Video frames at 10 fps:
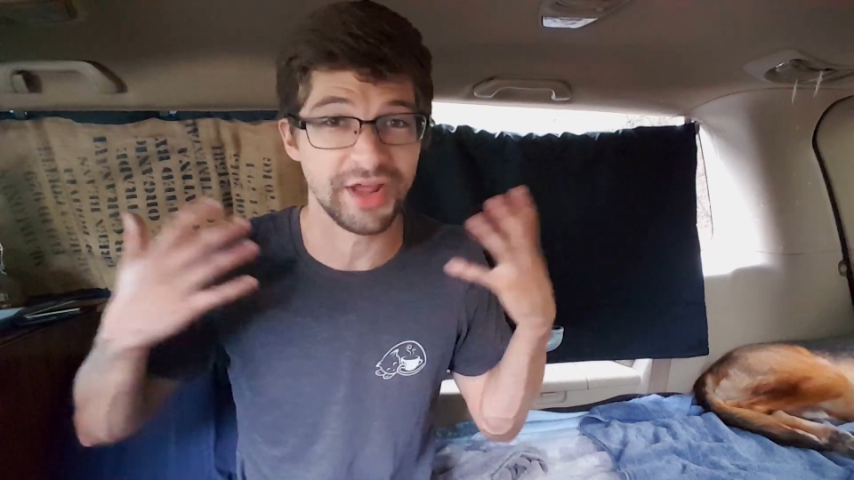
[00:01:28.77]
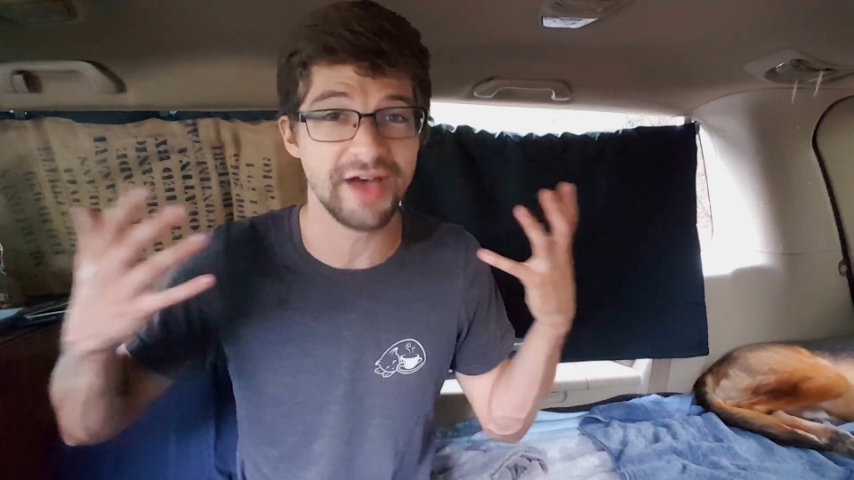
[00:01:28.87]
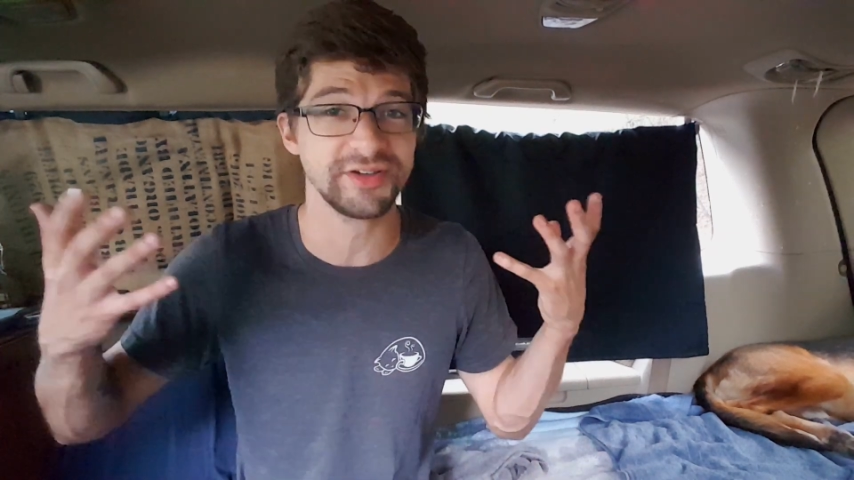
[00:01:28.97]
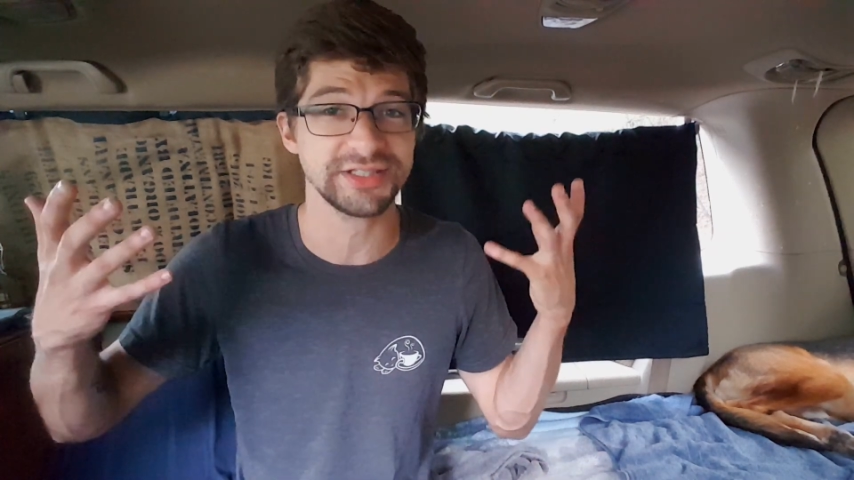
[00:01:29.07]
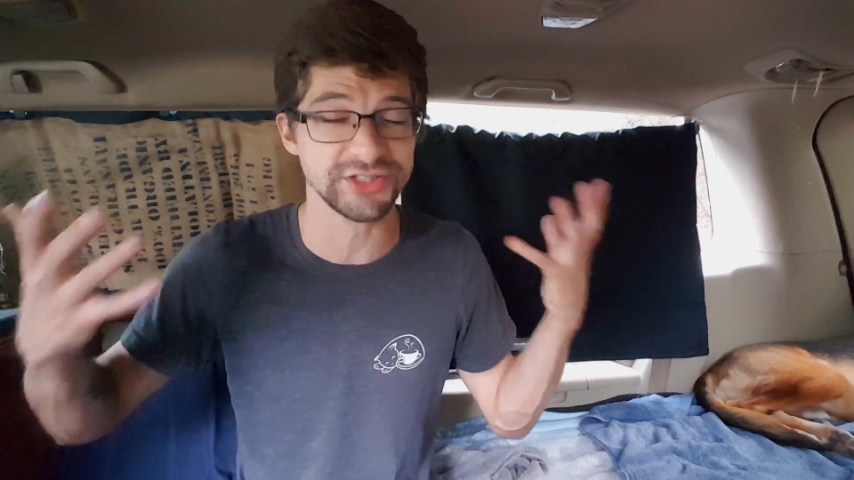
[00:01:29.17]

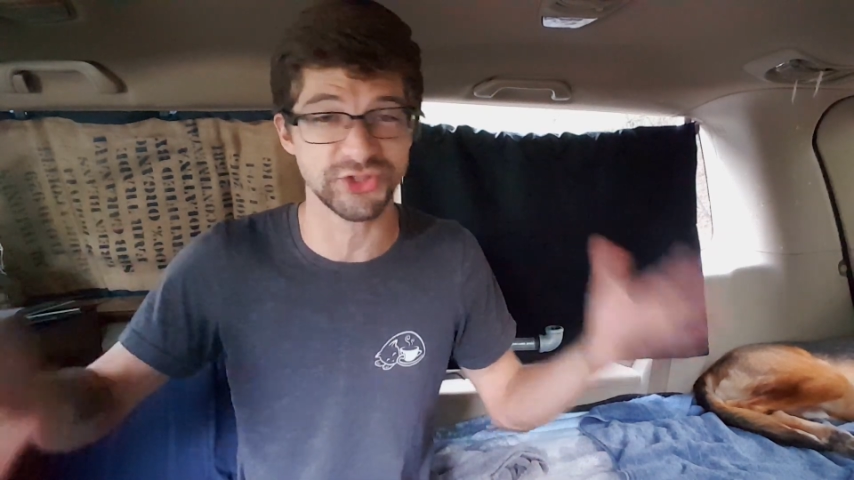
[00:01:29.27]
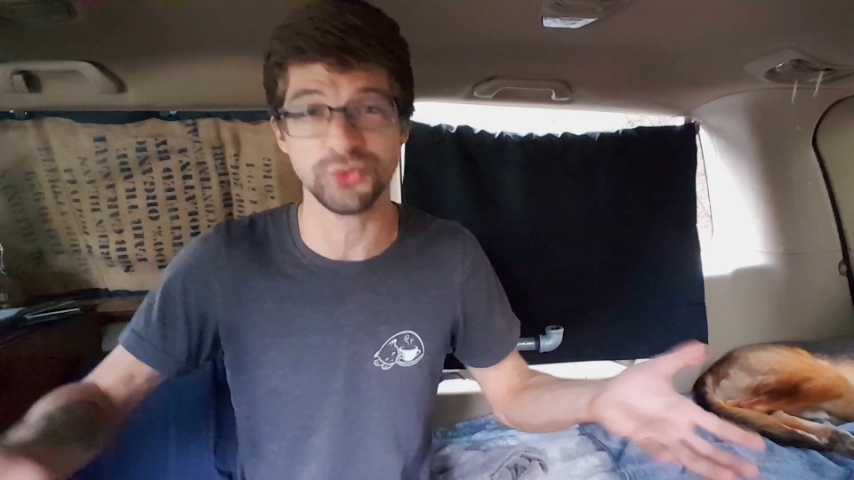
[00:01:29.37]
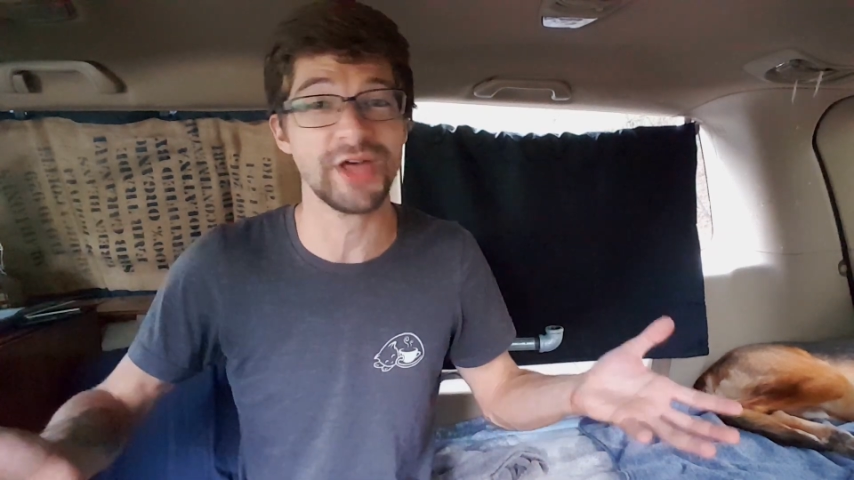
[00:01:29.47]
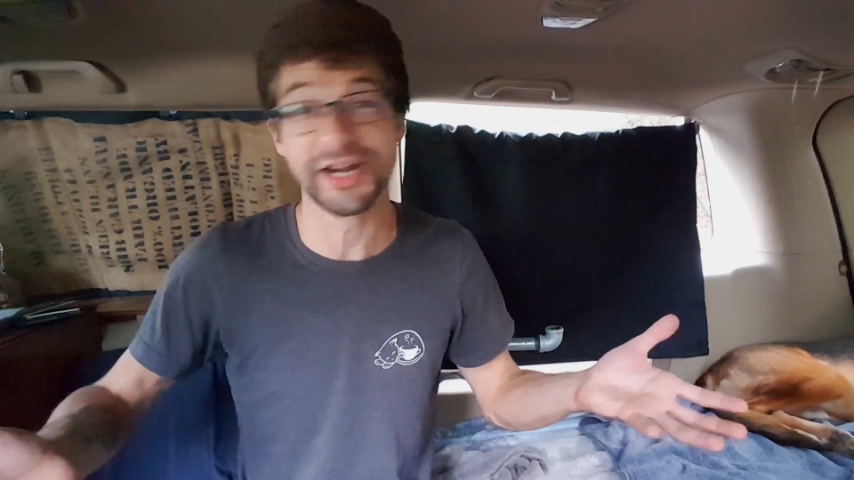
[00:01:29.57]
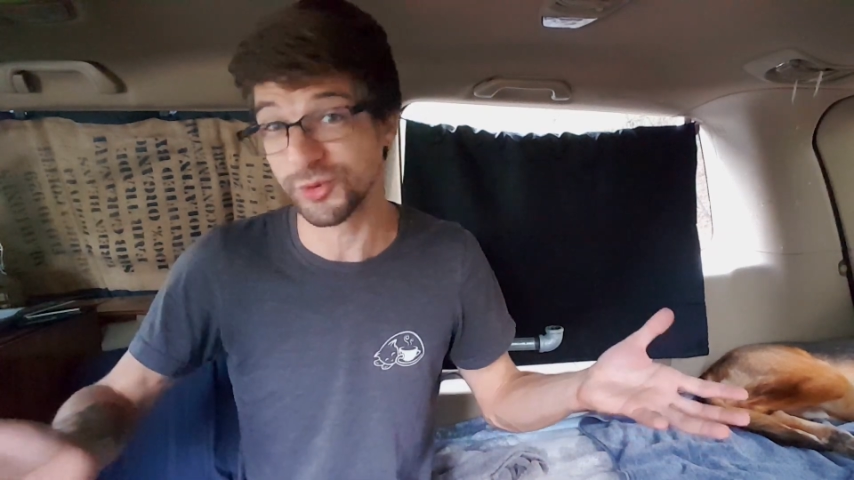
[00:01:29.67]
having to
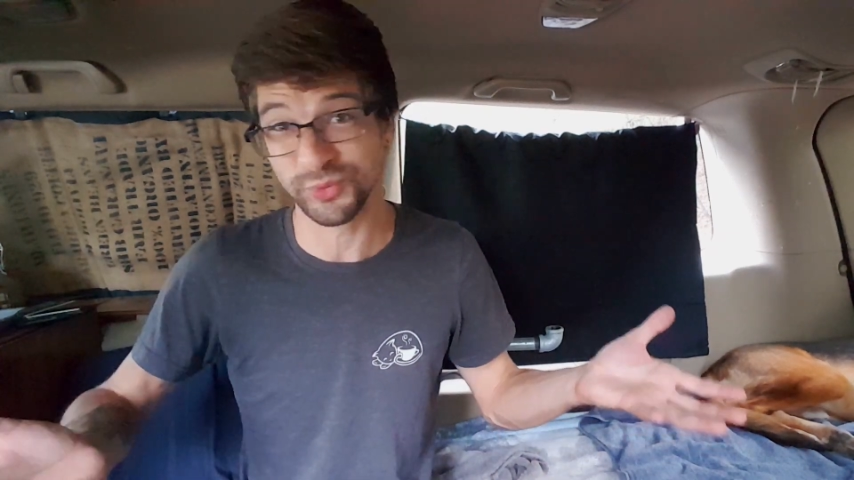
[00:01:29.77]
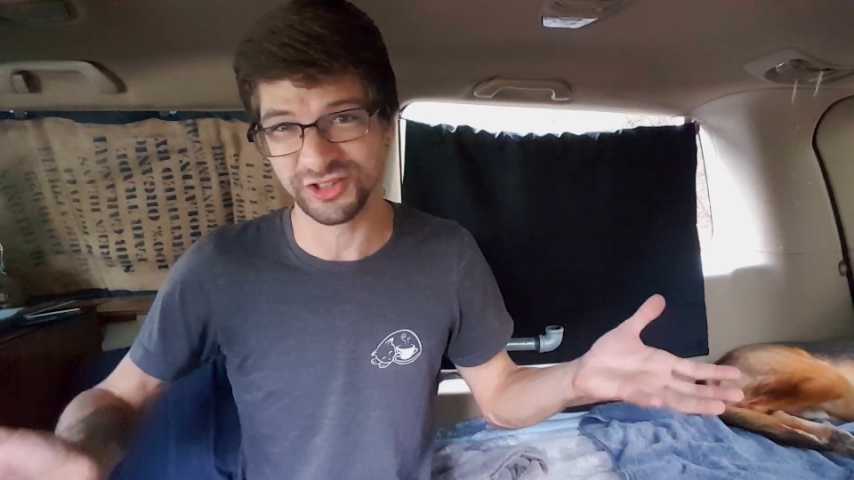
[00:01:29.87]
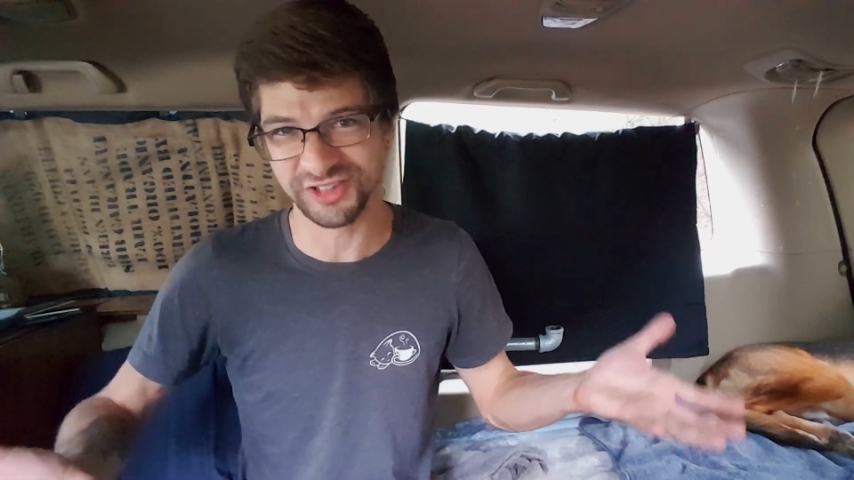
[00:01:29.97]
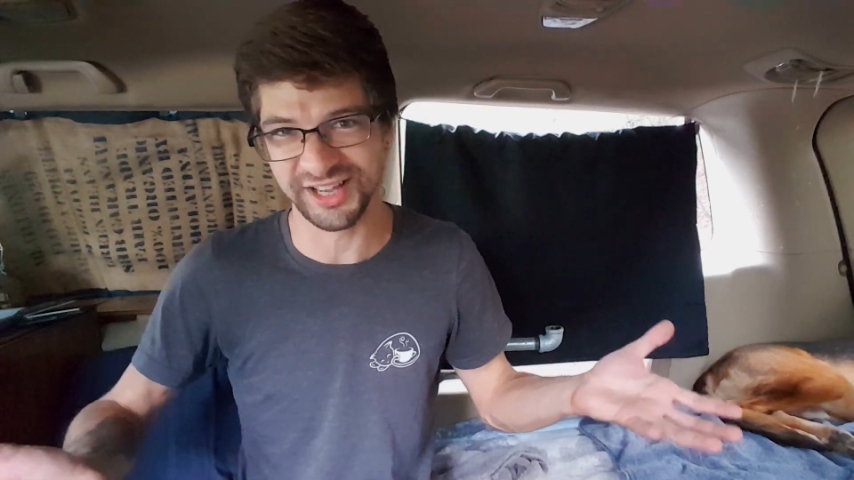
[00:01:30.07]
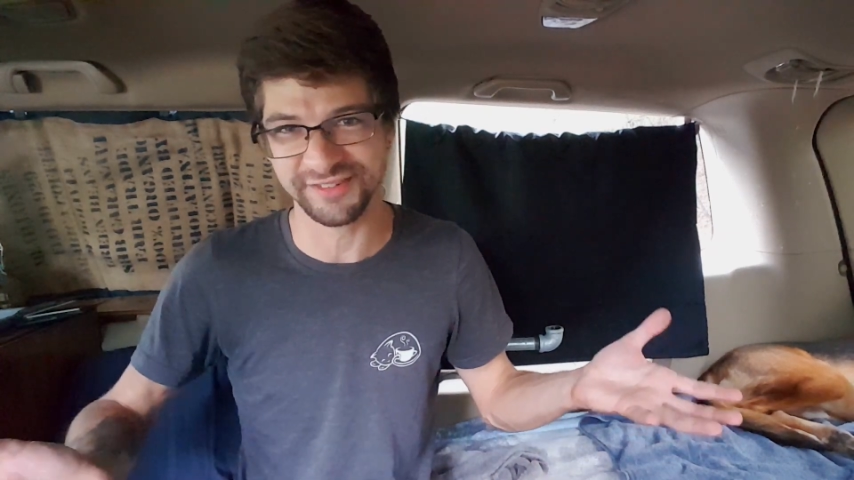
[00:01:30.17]
do that in
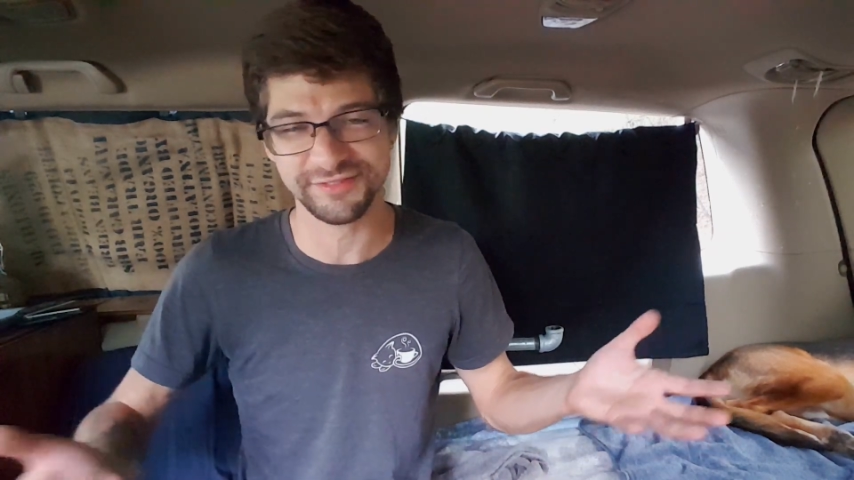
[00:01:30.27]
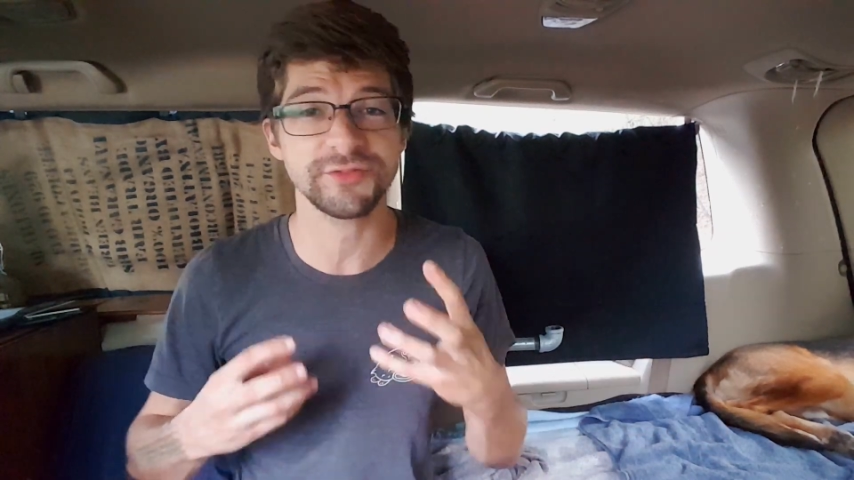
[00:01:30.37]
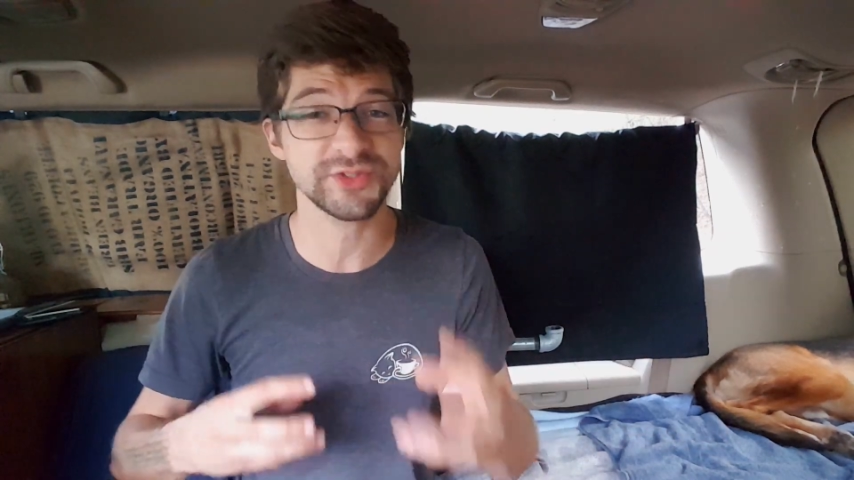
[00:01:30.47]
real life.